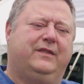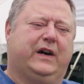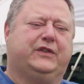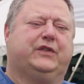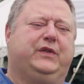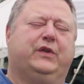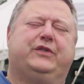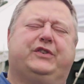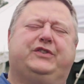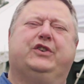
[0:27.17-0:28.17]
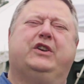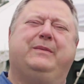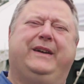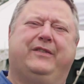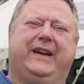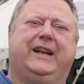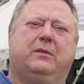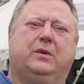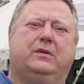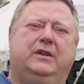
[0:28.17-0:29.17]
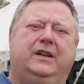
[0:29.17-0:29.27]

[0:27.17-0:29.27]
fossil fuels are still going to be available,